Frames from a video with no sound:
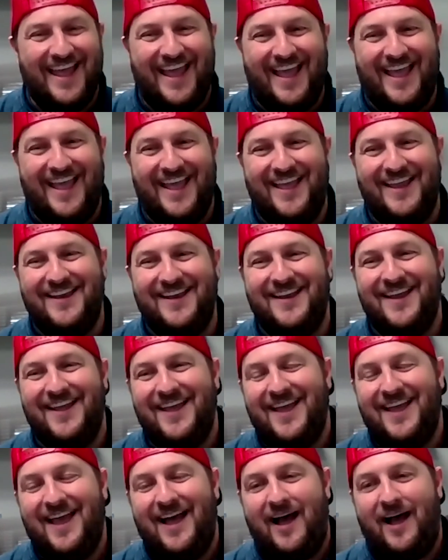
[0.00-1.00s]
And
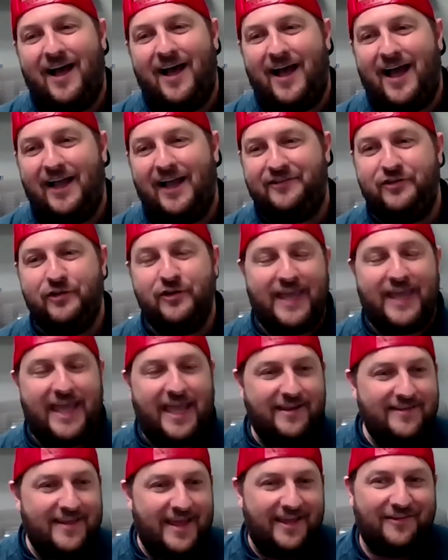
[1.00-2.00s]
I took
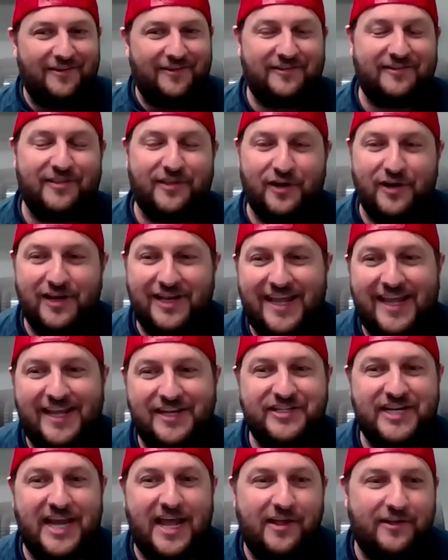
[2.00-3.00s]
Ed Dale's 30 day
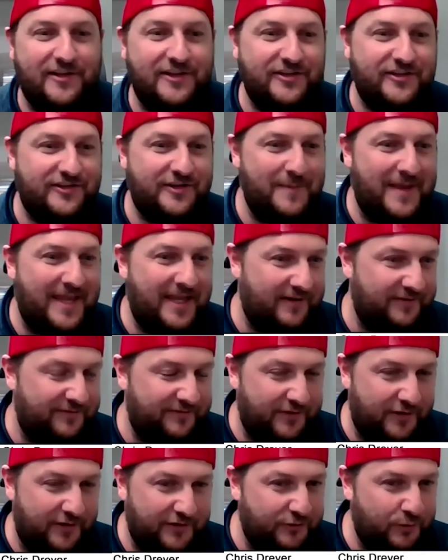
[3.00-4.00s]
challenge to make your
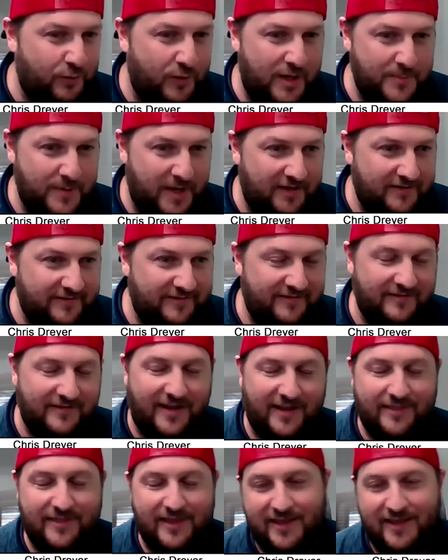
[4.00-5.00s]
first 20 bucks.
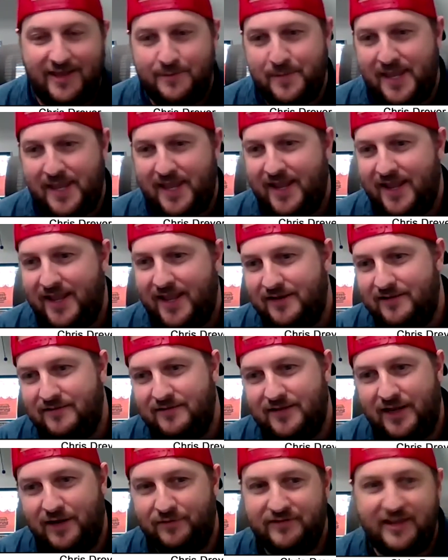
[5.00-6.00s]
I think I made,
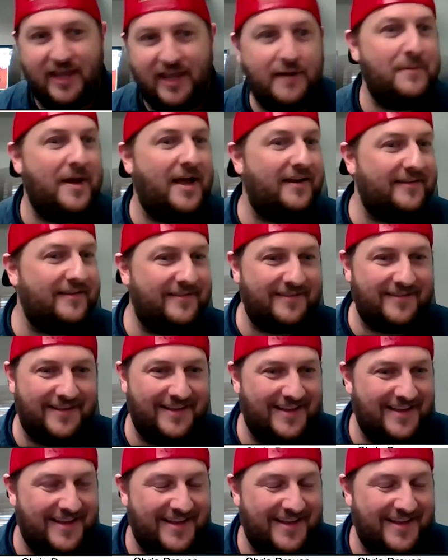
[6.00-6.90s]
you know, 10 bucks.